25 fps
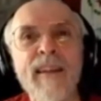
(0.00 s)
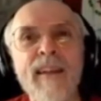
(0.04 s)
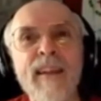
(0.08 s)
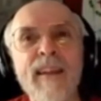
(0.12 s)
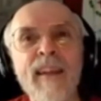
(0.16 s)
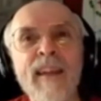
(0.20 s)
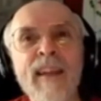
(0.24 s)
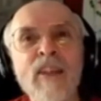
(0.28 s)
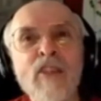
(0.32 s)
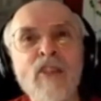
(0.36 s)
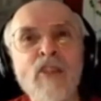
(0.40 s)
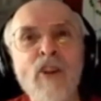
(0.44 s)

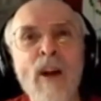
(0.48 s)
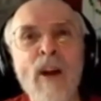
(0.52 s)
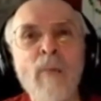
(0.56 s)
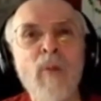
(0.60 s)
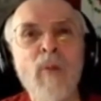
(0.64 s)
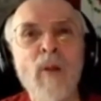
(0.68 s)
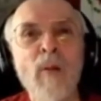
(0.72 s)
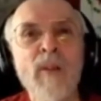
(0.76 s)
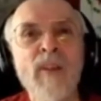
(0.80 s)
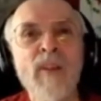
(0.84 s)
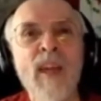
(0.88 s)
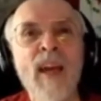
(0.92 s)
in
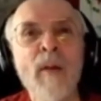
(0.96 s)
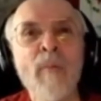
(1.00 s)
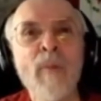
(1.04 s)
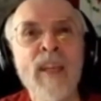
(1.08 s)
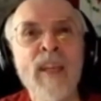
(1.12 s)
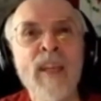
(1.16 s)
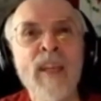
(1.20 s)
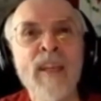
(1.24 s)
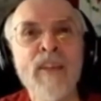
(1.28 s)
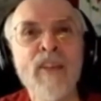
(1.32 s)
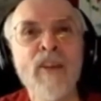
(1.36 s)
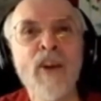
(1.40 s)
trouble
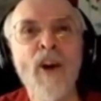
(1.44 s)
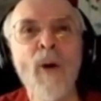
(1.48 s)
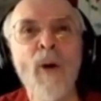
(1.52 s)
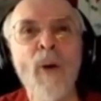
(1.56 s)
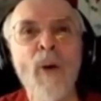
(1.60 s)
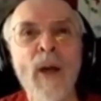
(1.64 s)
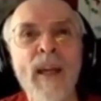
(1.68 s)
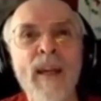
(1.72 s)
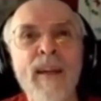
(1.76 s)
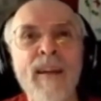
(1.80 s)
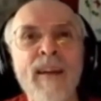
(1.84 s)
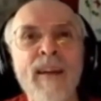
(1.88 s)
coming and
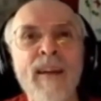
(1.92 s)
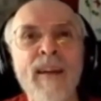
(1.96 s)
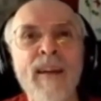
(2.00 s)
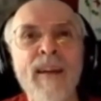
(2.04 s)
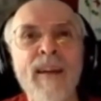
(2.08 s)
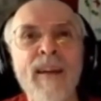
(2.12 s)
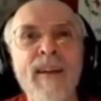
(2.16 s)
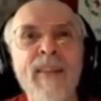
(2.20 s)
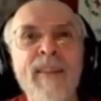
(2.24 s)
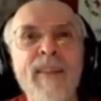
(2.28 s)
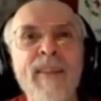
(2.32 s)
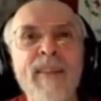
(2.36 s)
going.
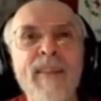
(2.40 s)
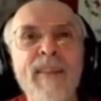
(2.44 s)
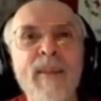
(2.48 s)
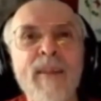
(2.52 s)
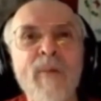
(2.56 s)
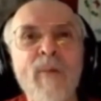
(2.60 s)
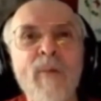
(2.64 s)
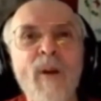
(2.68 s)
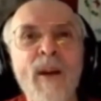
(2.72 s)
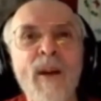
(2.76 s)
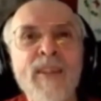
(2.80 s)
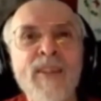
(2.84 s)
On the
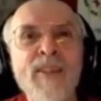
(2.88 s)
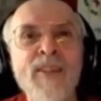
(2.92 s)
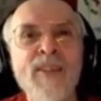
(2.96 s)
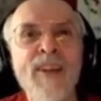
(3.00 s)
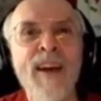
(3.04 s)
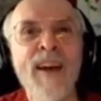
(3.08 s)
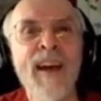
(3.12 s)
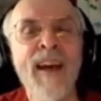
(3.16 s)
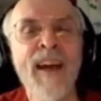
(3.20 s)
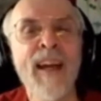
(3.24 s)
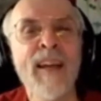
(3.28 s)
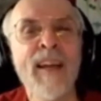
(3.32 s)
one
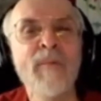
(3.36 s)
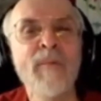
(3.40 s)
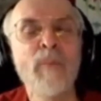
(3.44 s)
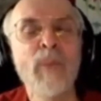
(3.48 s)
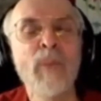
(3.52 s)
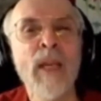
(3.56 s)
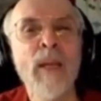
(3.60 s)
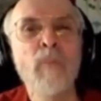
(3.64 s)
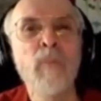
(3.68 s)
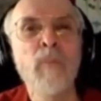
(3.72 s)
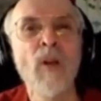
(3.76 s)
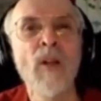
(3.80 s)
side,
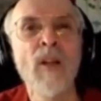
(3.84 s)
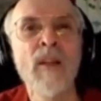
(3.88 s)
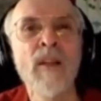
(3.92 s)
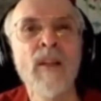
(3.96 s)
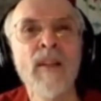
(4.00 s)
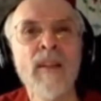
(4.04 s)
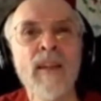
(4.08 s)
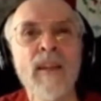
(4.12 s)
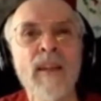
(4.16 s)
people